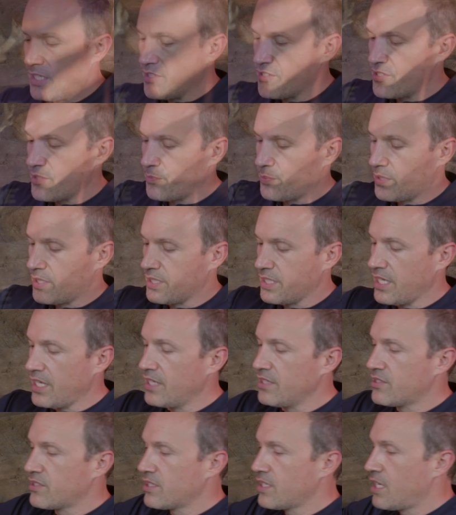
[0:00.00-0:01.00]
simple on the
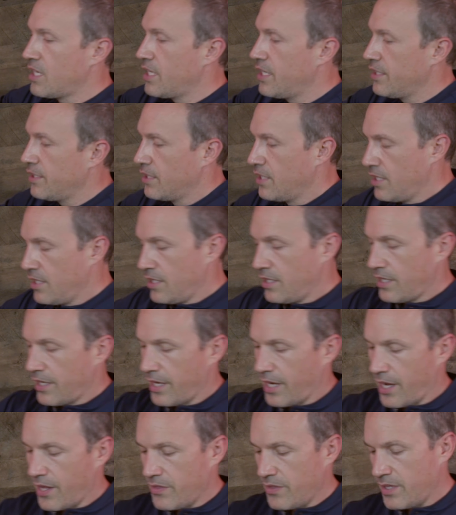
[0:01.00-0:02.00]
inside.
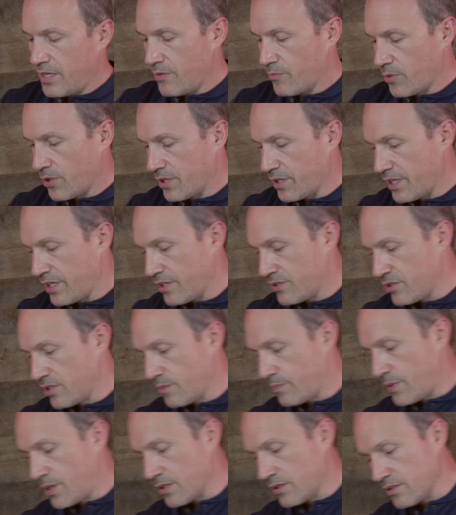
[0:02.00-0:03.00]
And then we're going to get to the
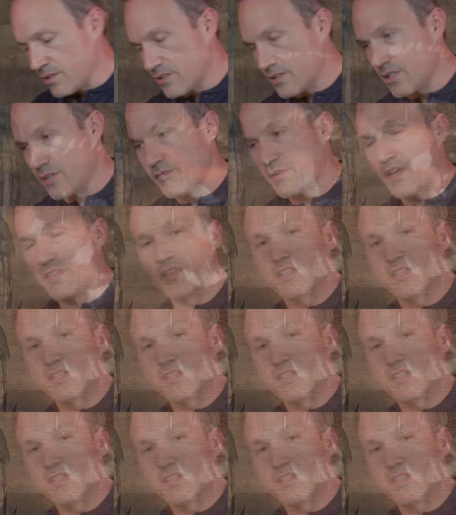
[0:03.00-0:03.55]
bottle itself. And